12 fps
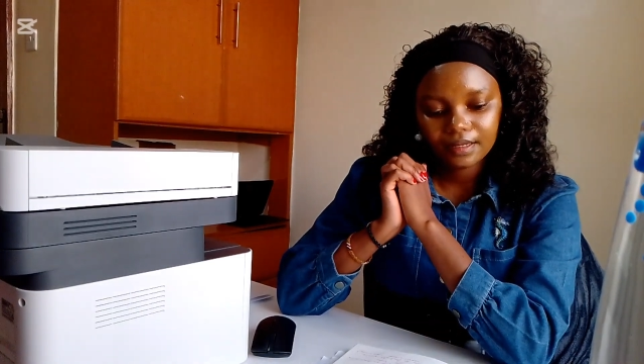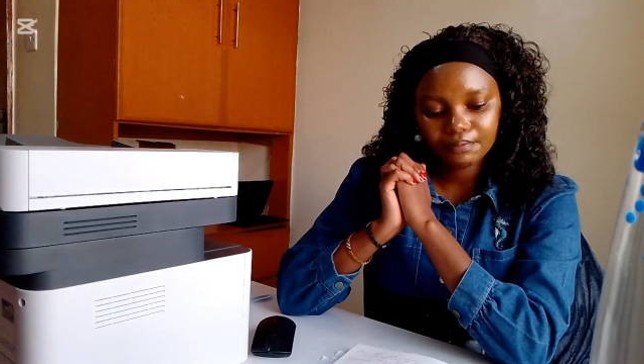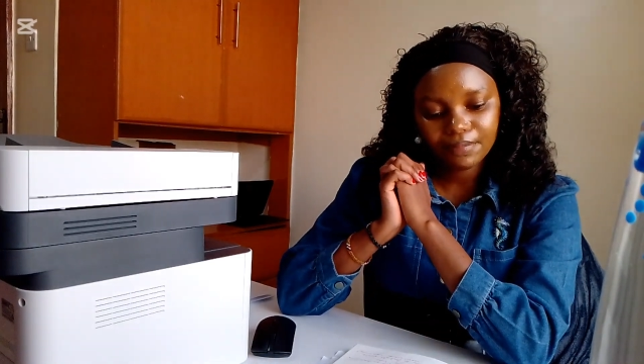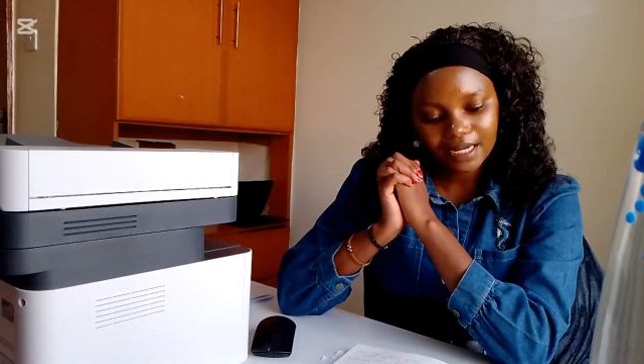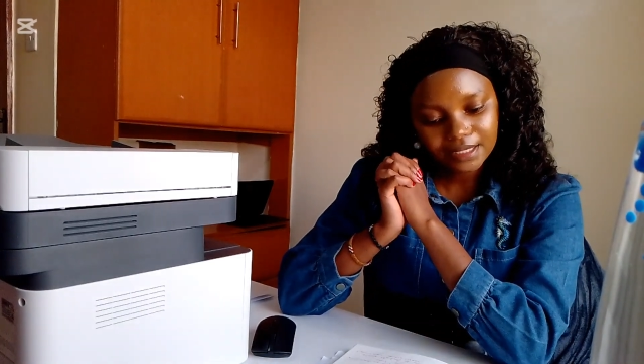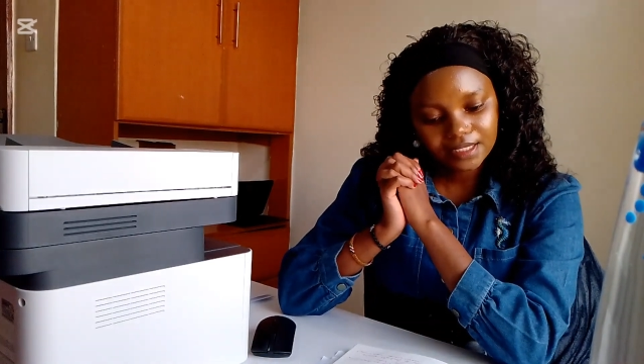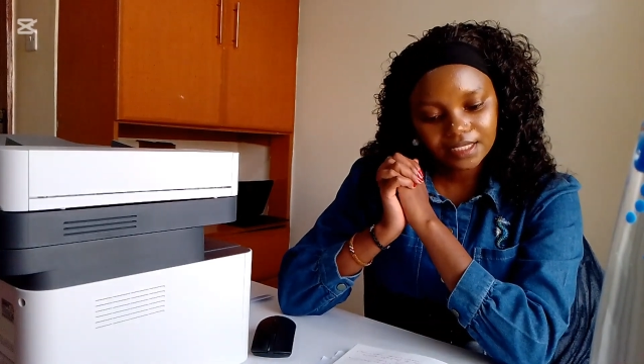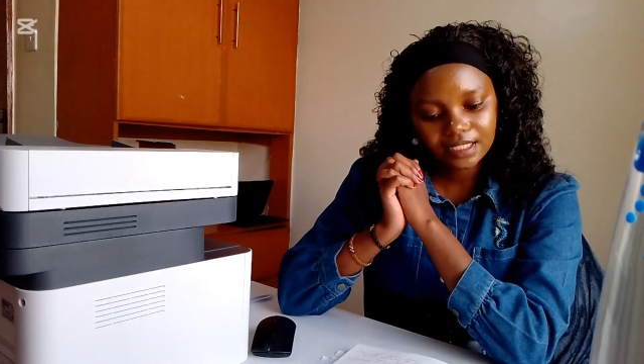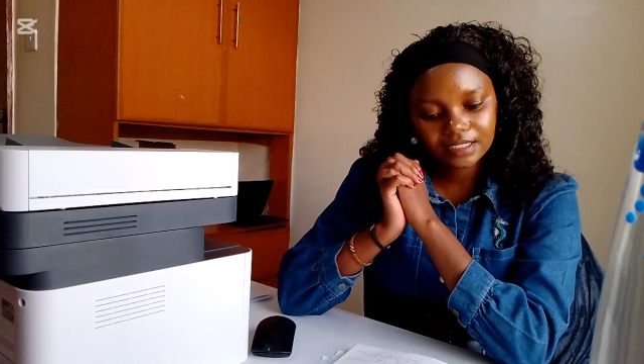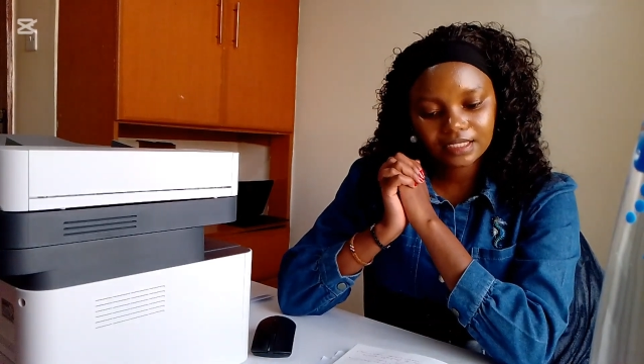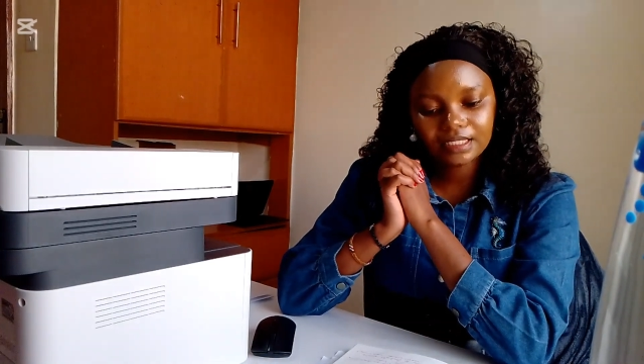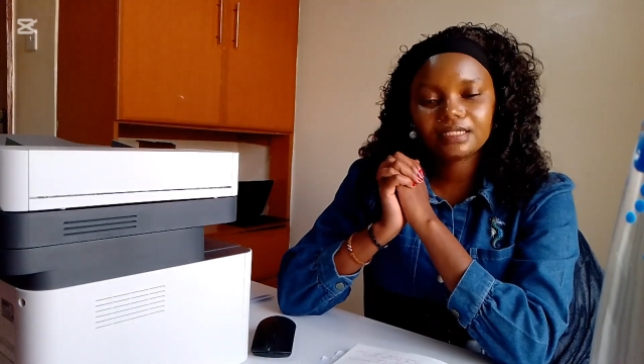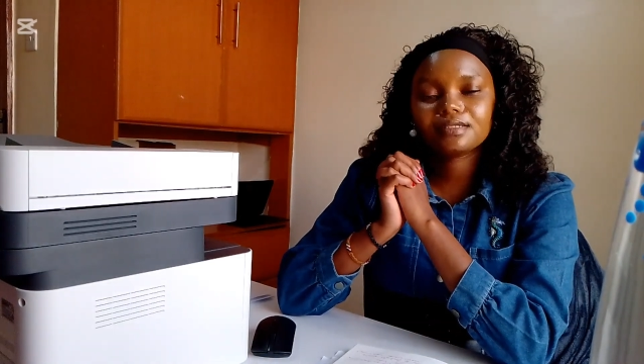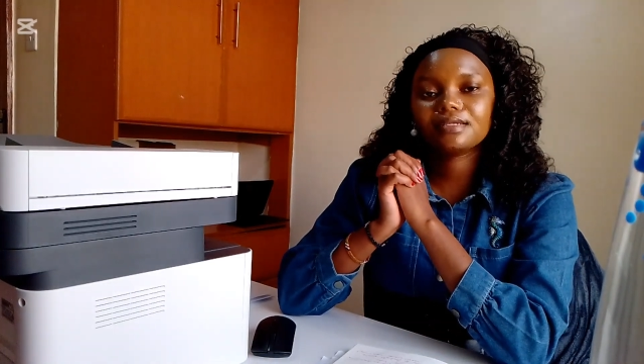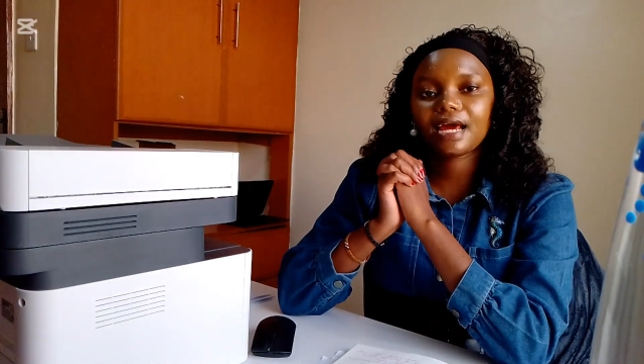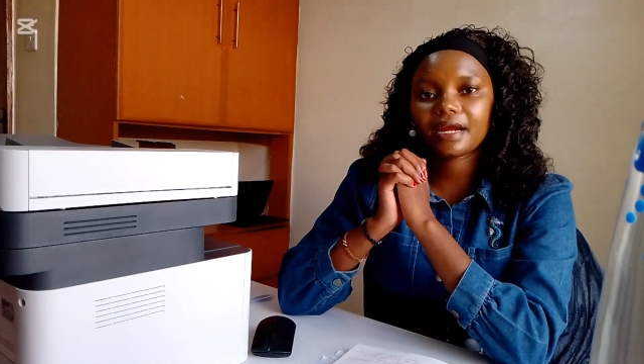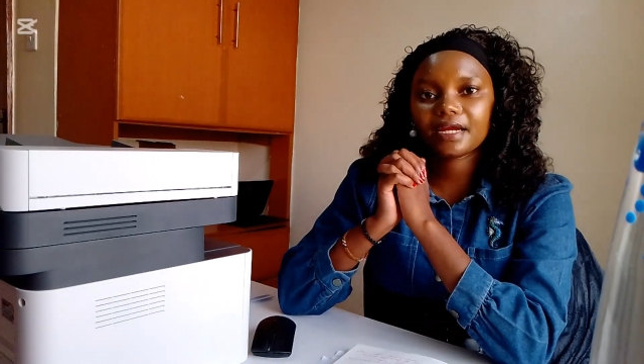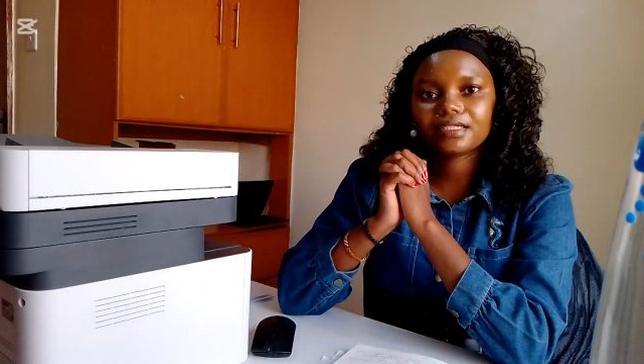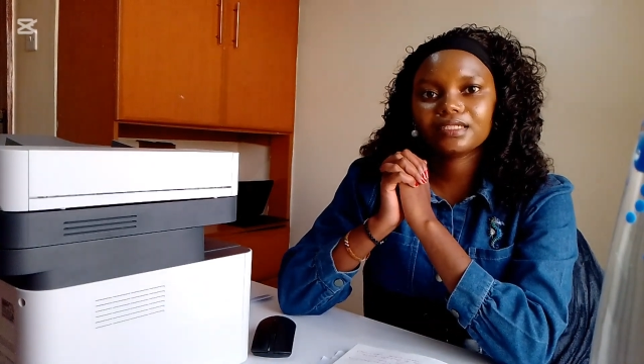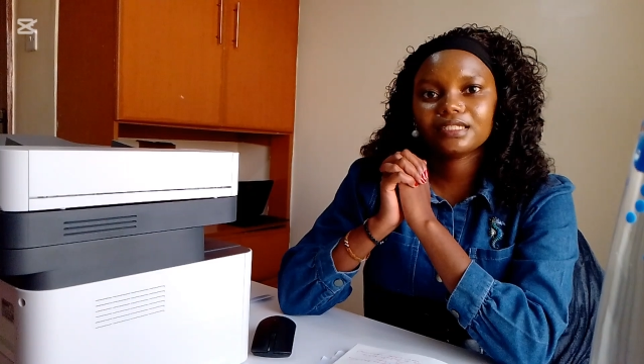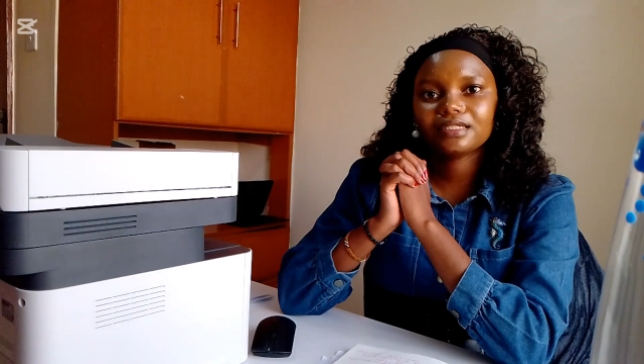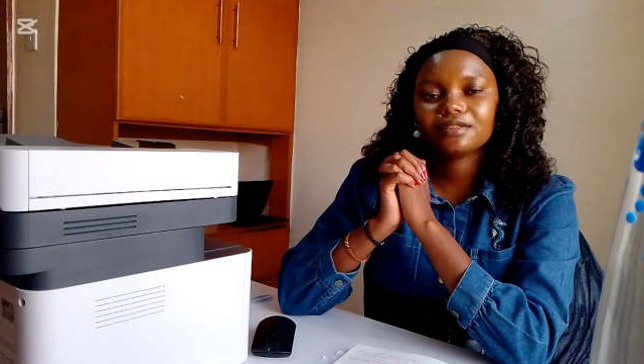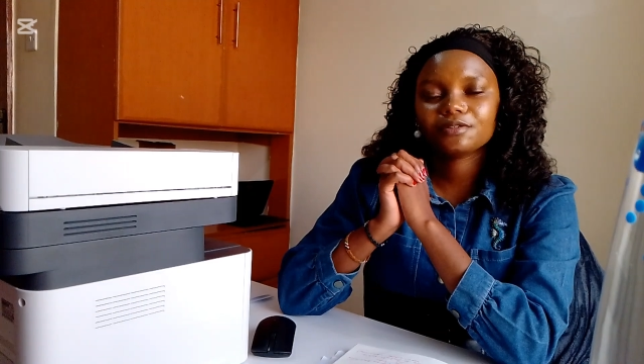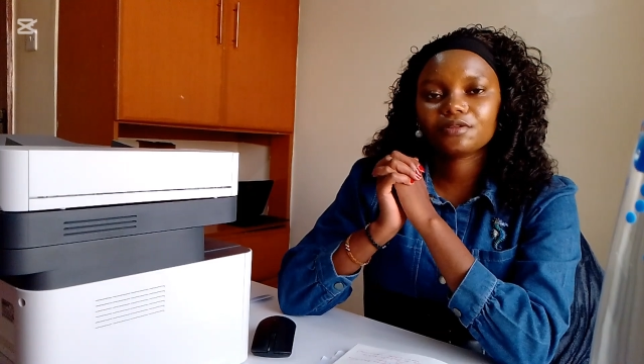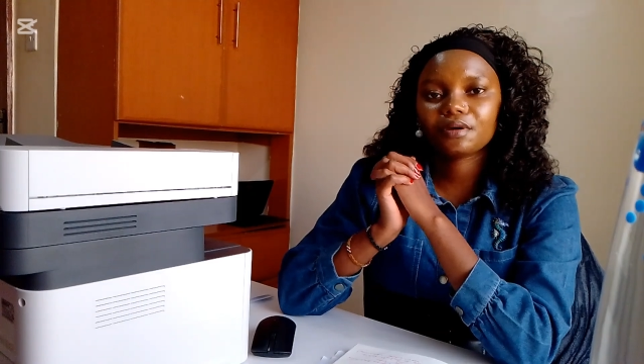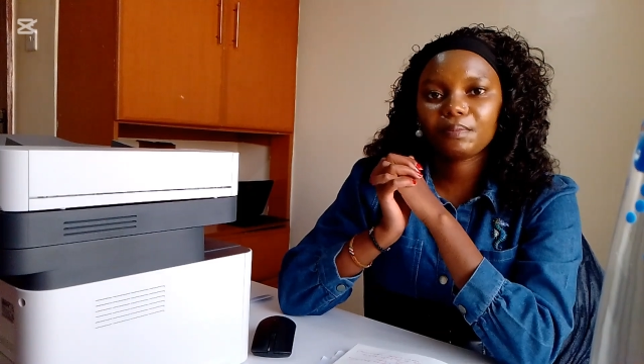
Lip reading: but it leads directly to the